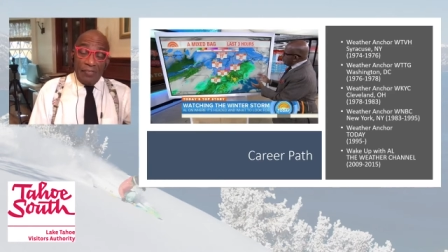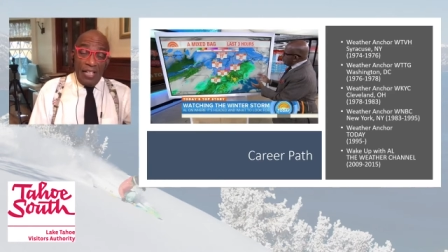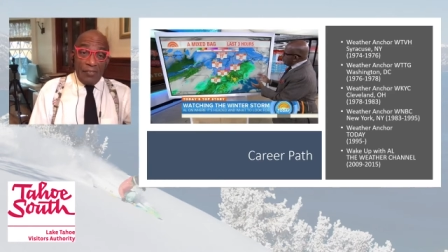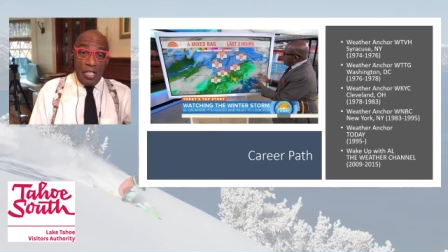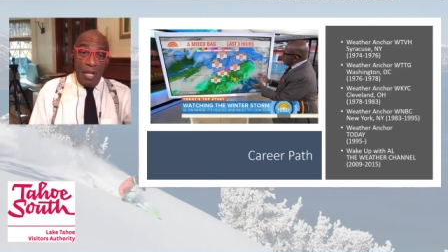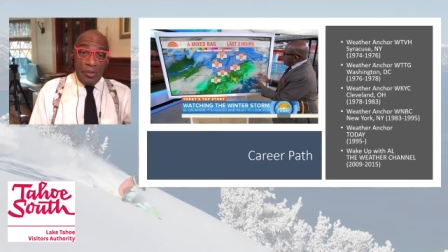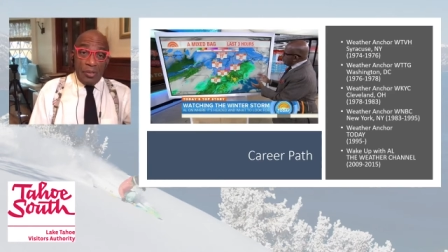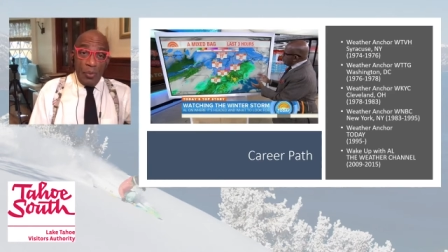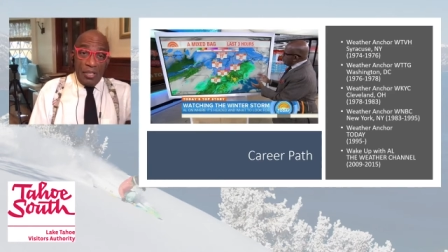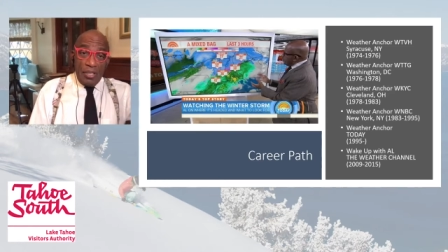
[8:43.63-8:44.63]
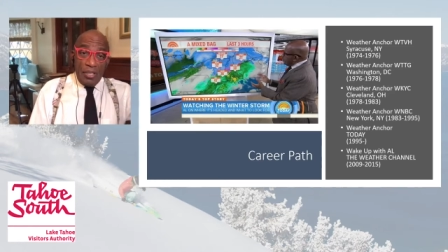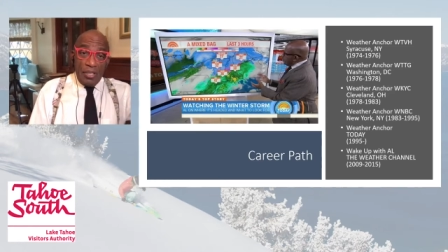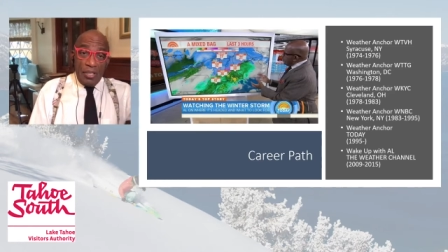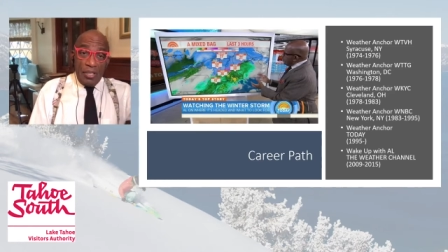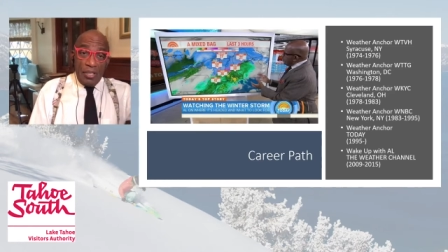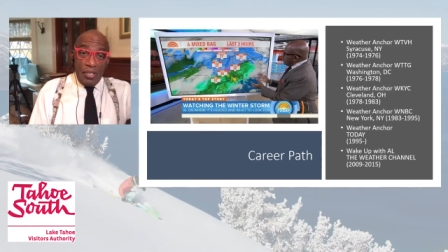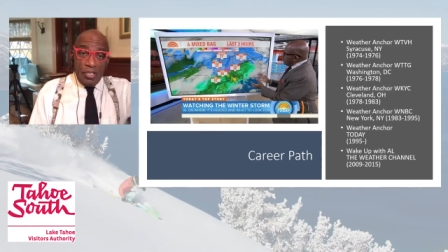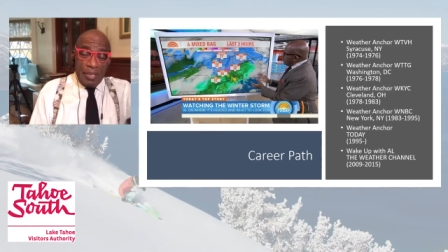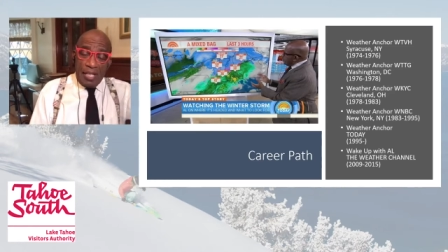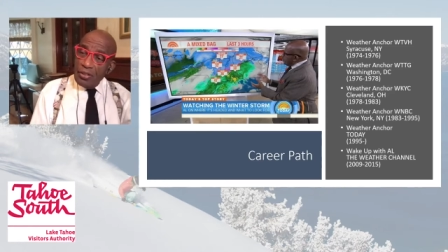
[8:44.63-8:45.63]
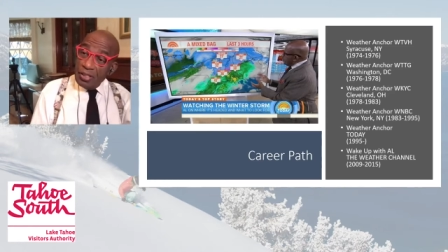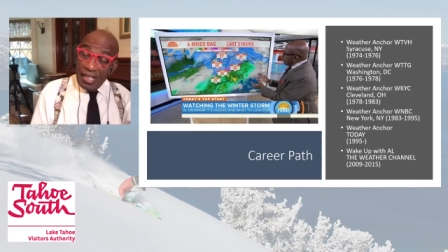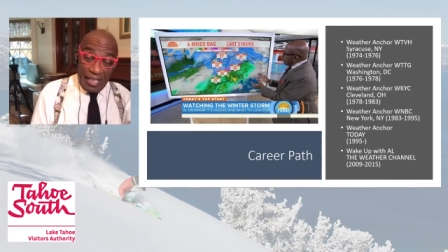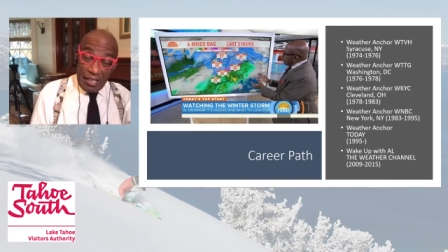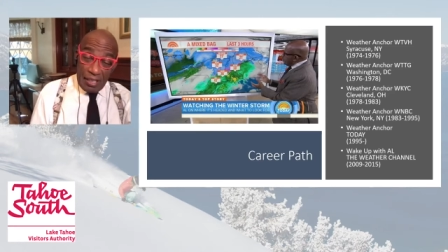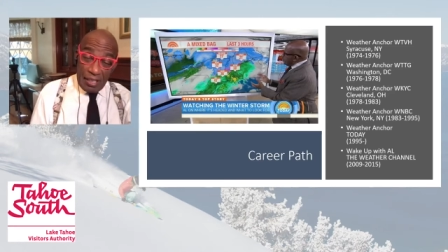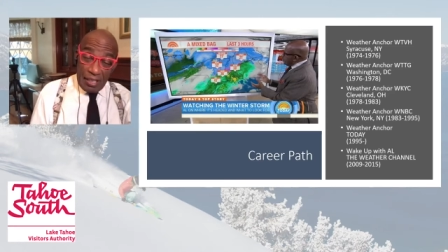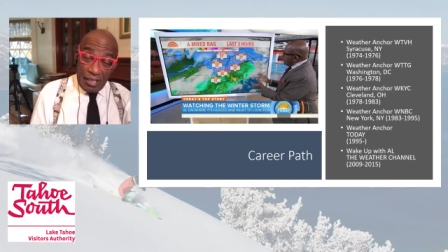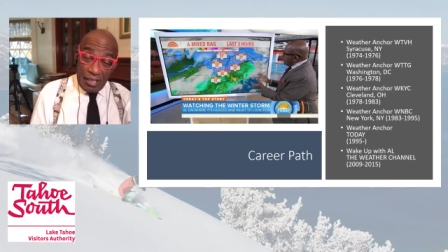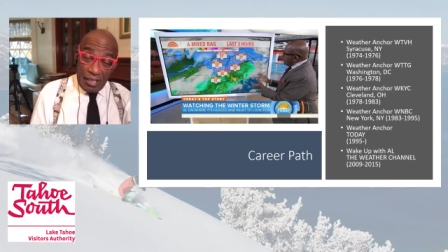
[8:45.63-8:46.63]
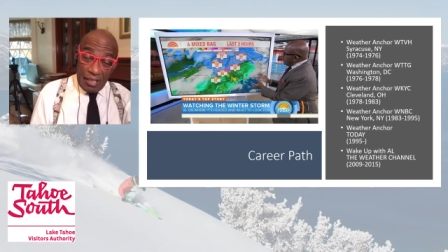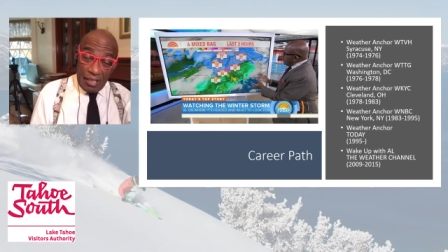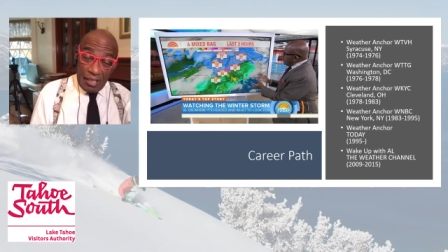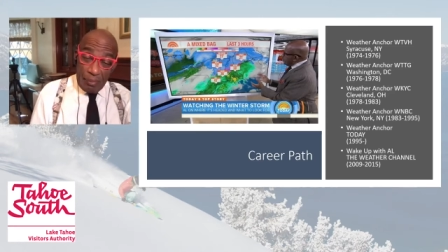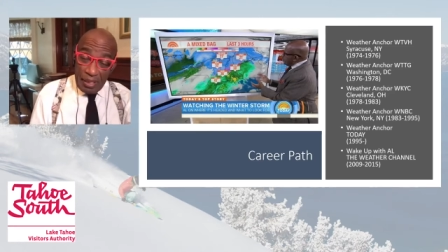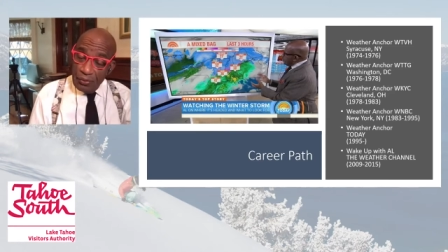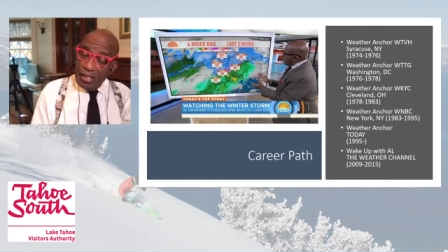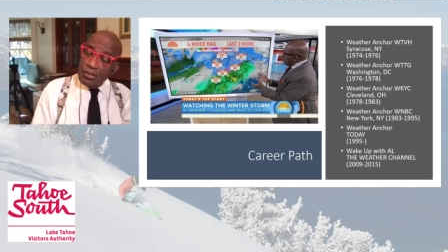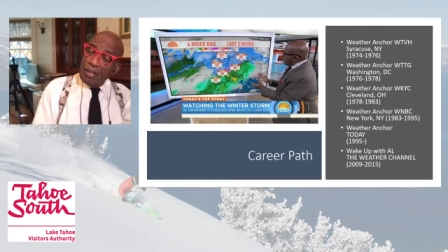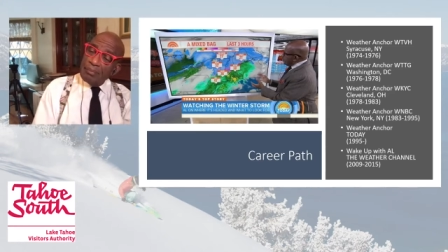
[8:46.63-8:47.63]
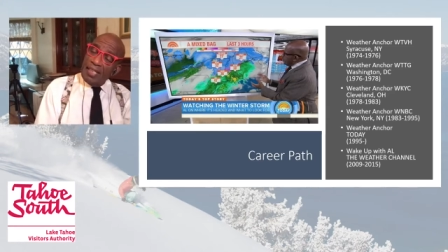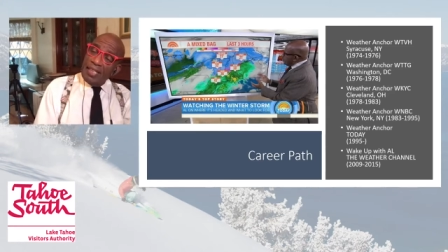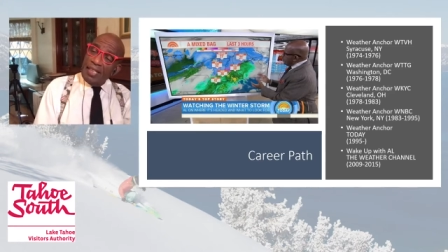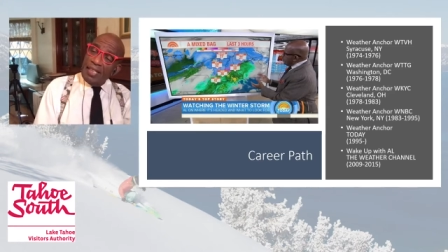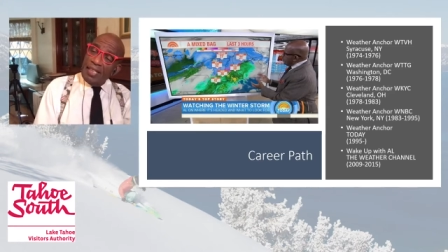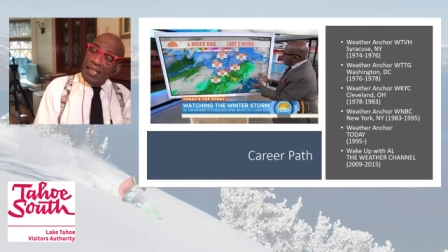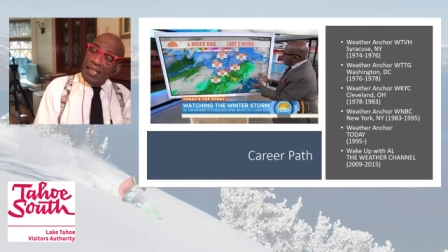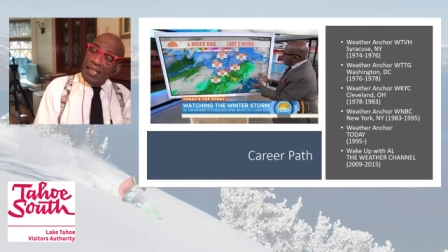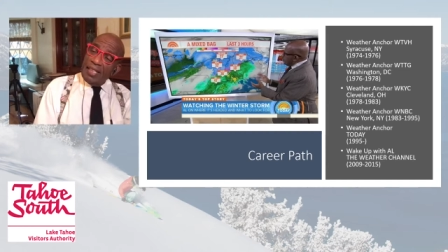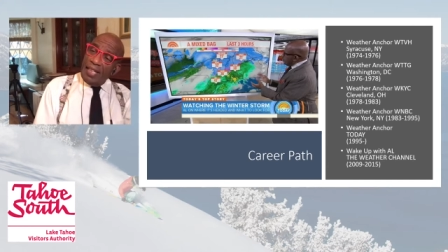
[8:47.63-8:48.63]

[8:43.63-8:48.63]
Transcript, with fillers: And a couple of years going into that, uh, I started filling in for Willard Scott on the Today Show.